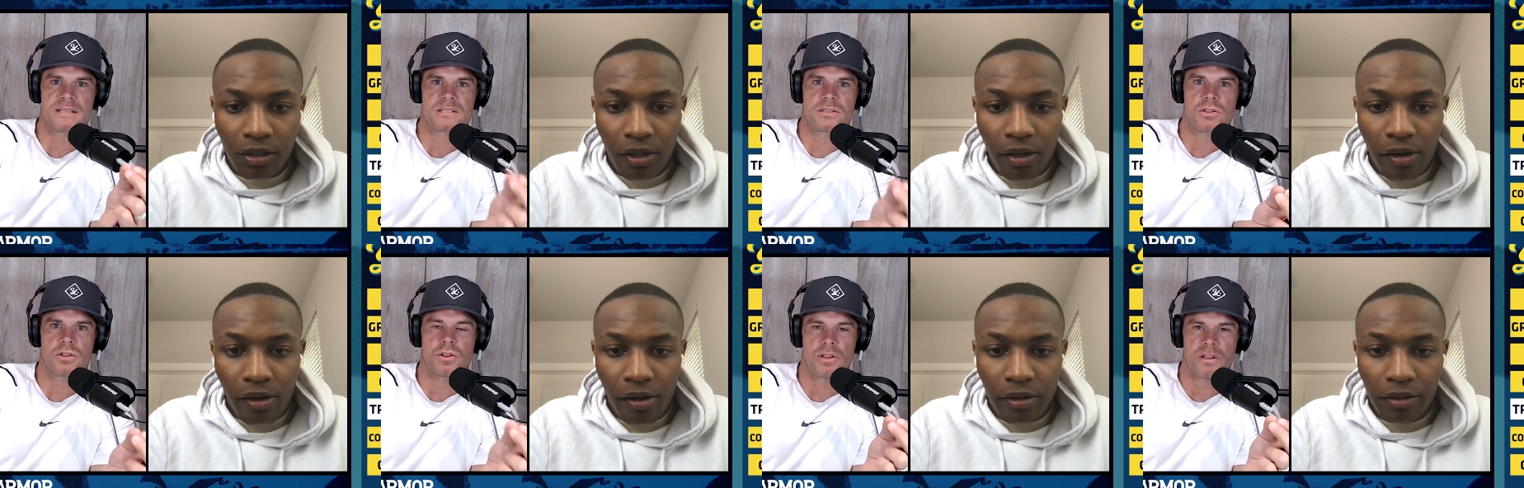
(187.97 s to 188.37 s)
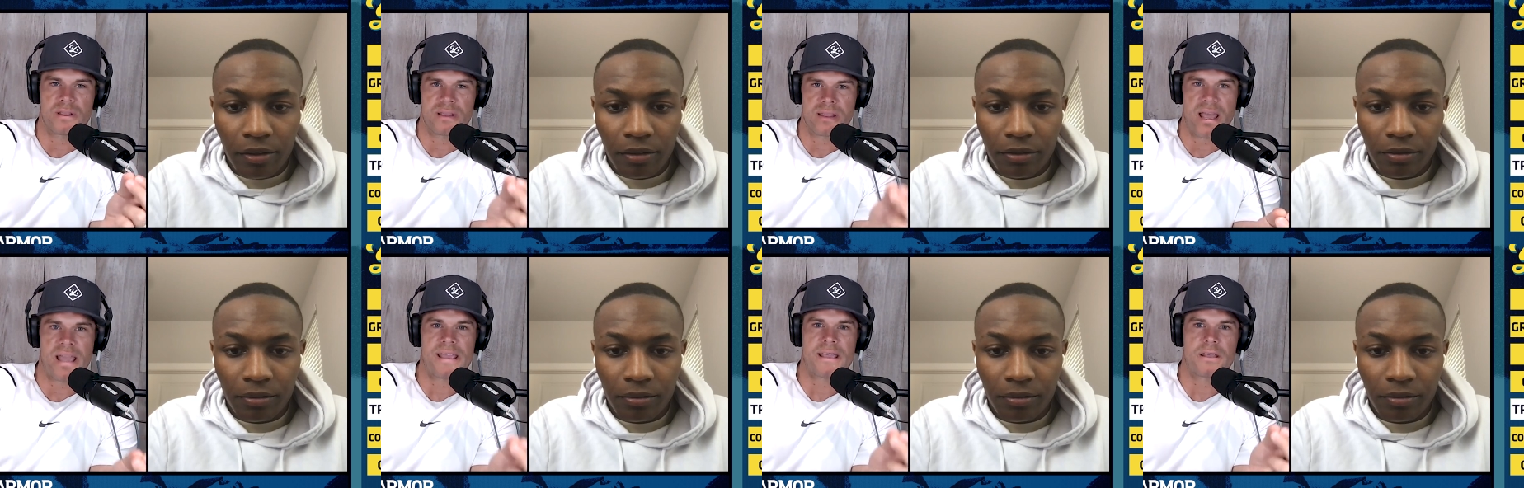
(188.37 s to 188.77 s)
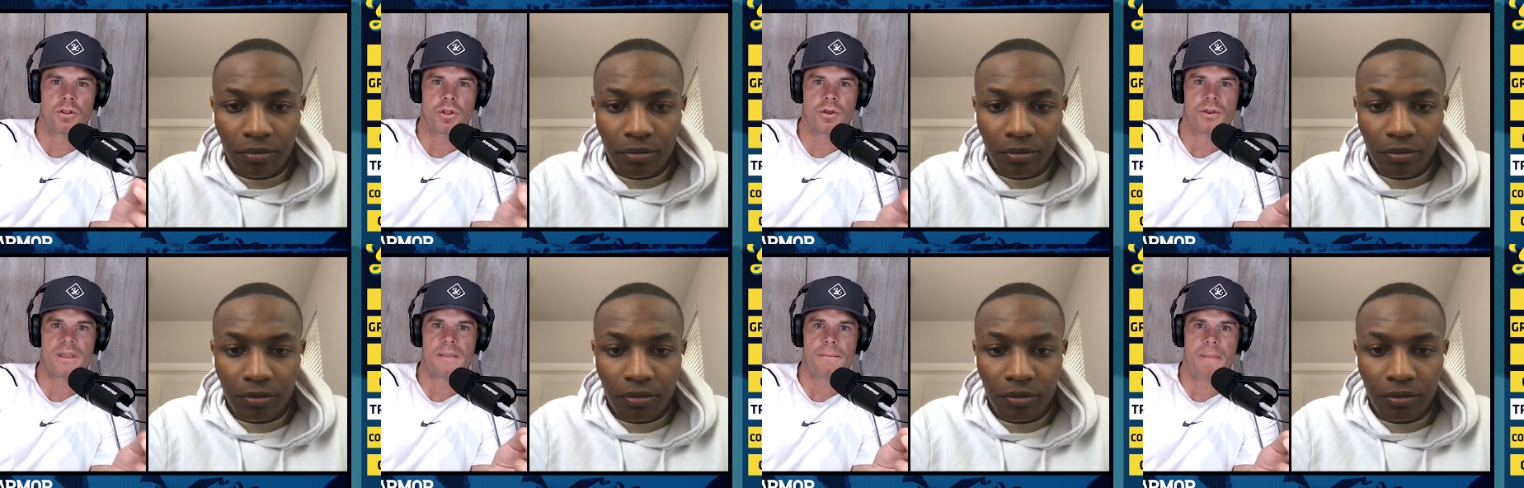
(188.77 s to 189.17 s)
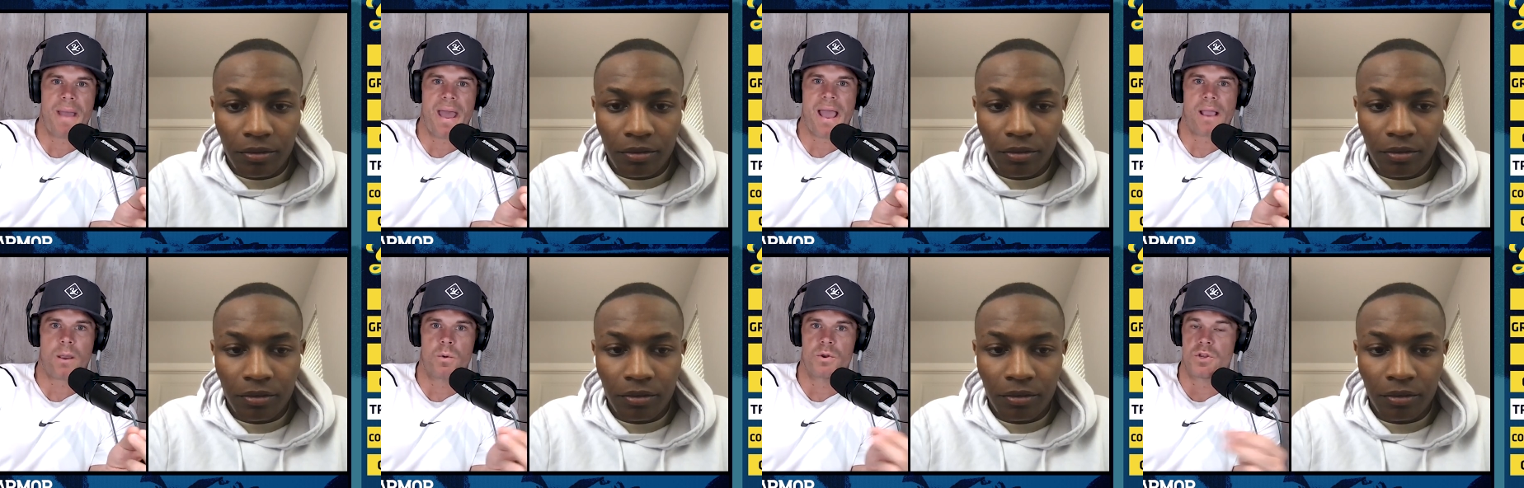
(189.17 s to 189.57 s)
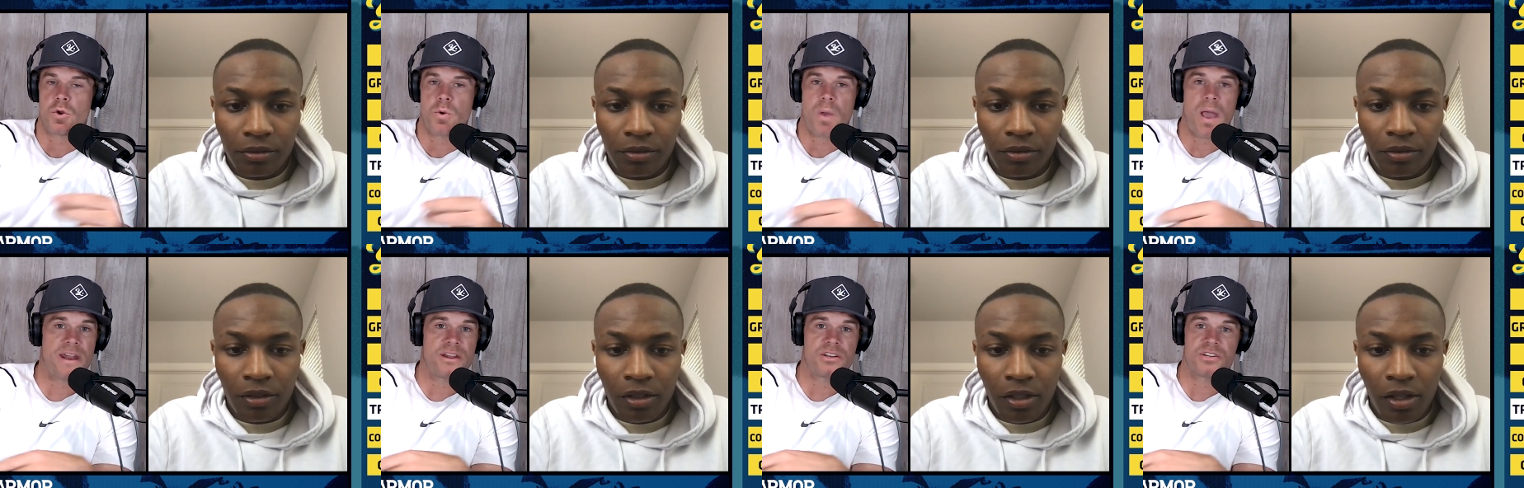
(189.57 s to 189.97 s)
Speaker 1: like looking back when you had
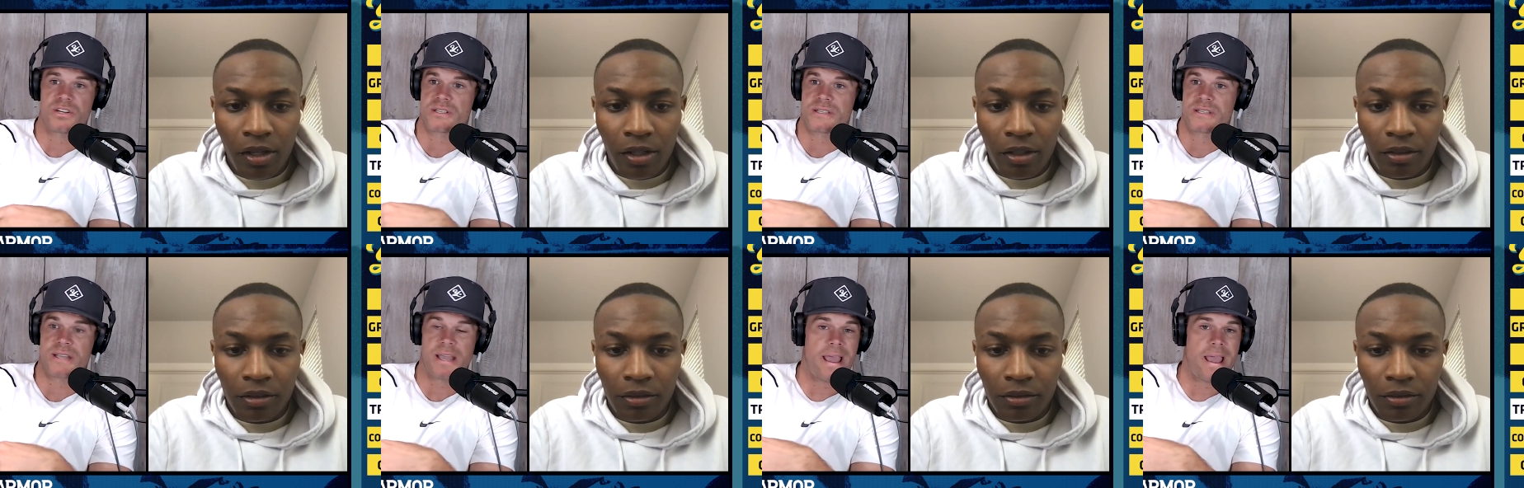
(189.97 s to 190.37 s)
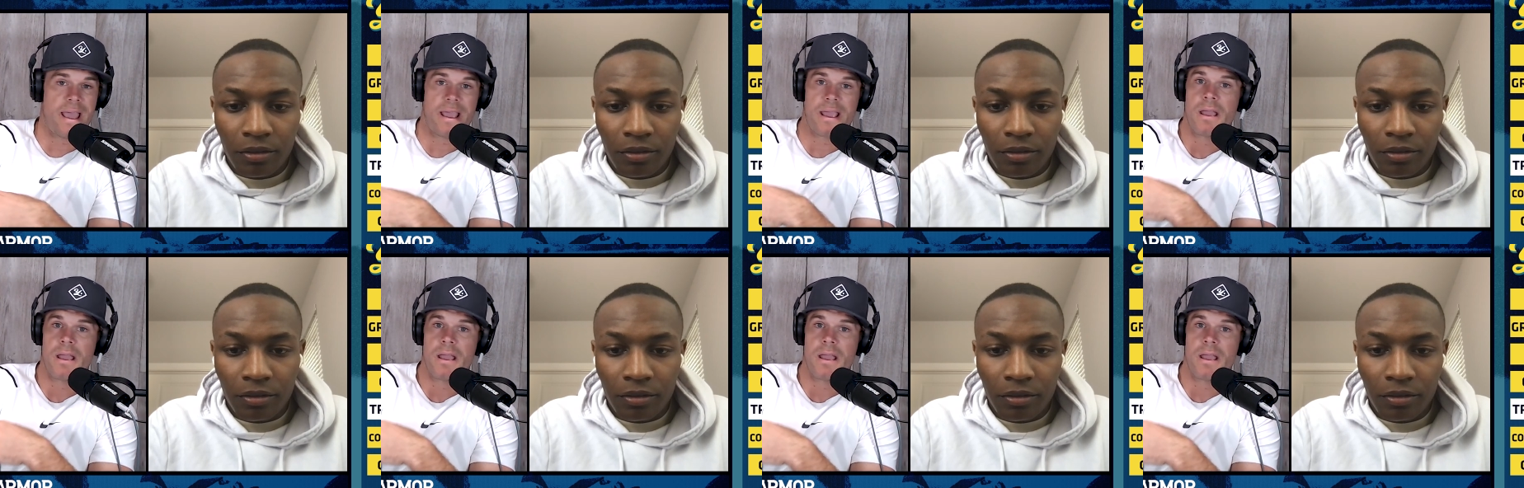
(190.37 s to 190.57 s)
to just say, hey,